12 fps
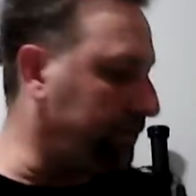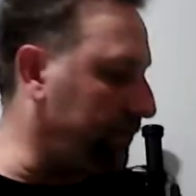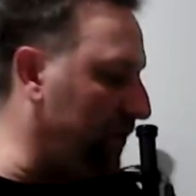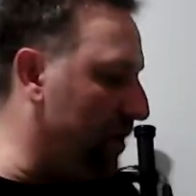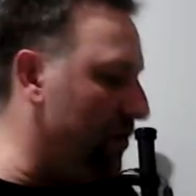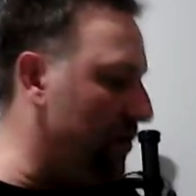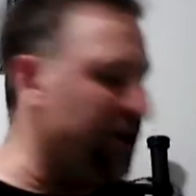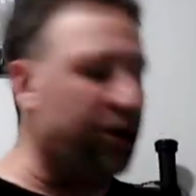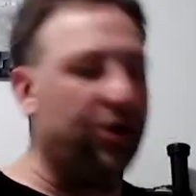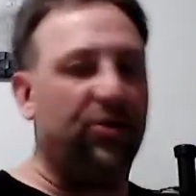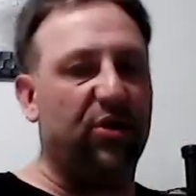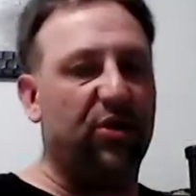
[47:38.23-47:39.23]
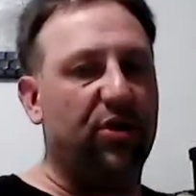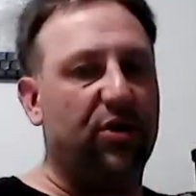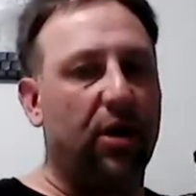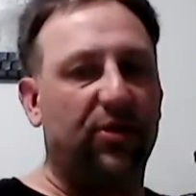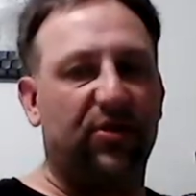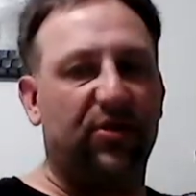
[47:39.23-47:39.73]
When you're using the
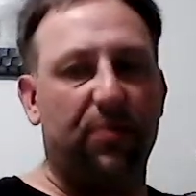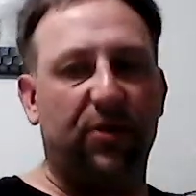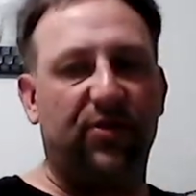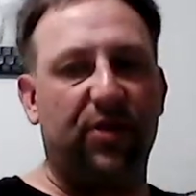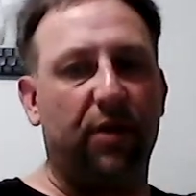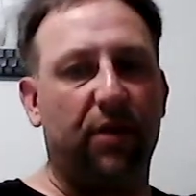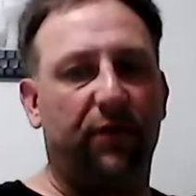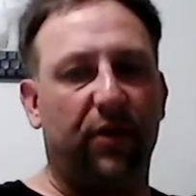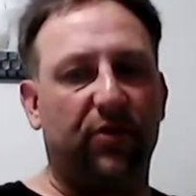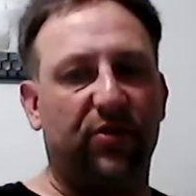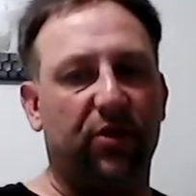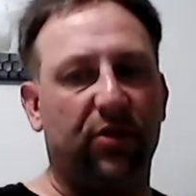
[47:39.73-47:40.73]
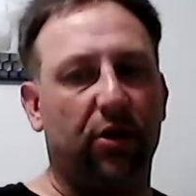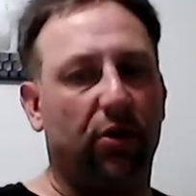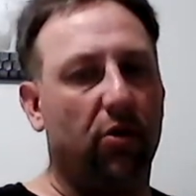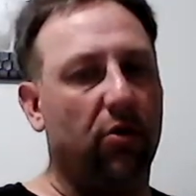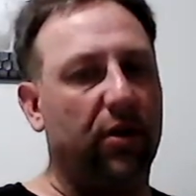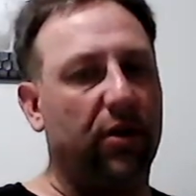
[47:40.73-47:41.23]
Don Smith stuff, you're
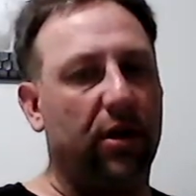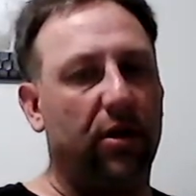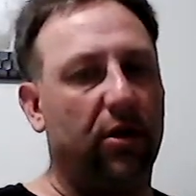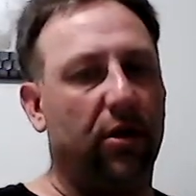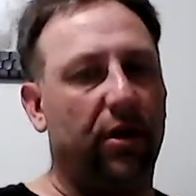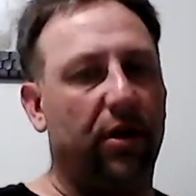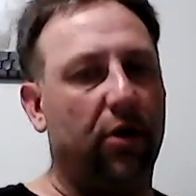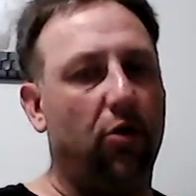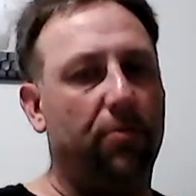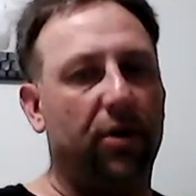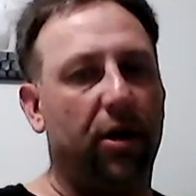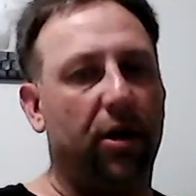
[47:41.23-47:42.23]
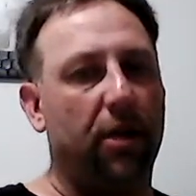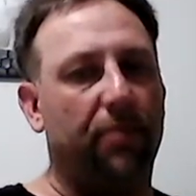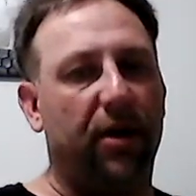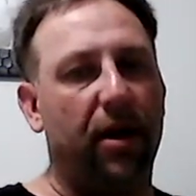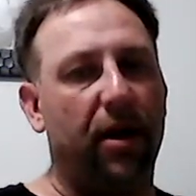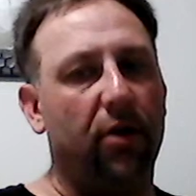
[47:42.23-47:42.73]
opening up a
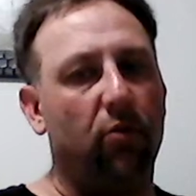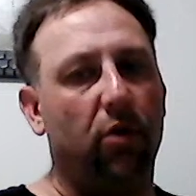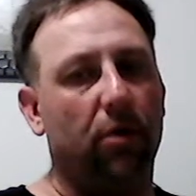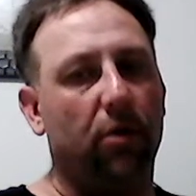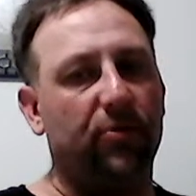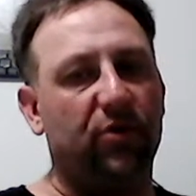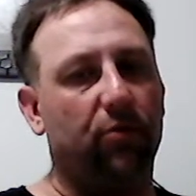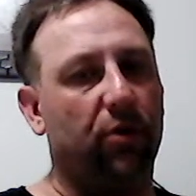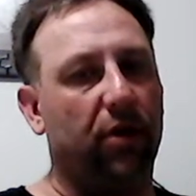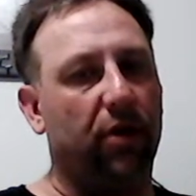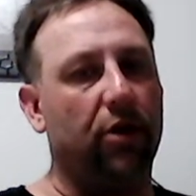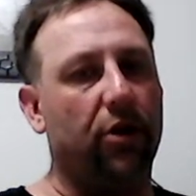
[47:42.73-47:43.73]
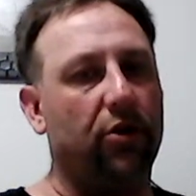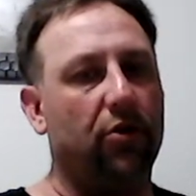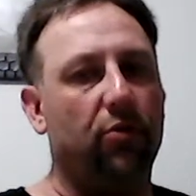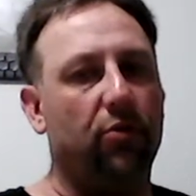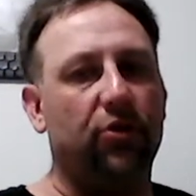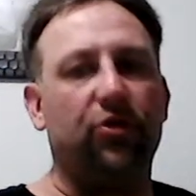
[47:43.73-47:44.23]
can of worms. You really got to know
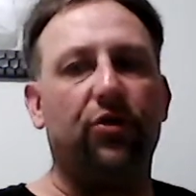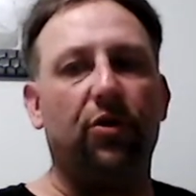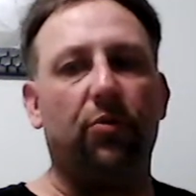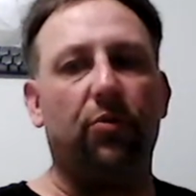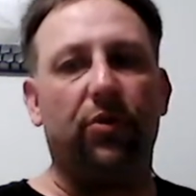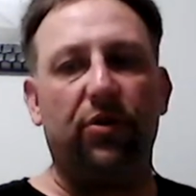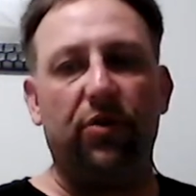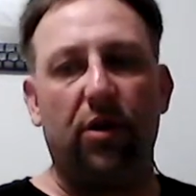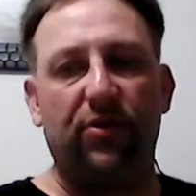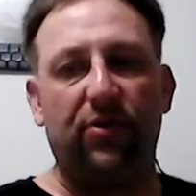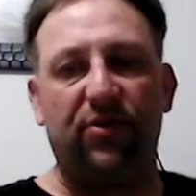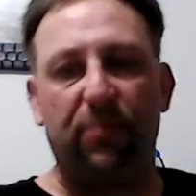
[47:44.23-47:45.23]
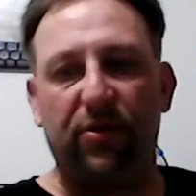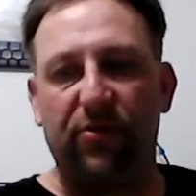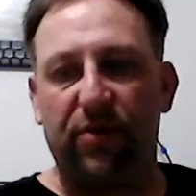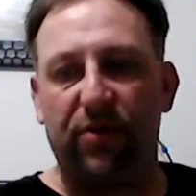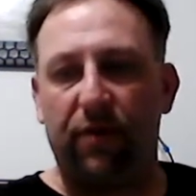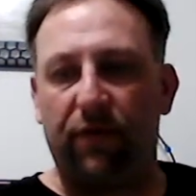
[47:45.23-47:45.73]
what you're doing with the Don Smith
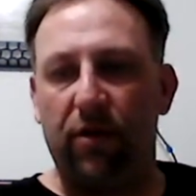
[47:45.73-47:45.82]
stuff.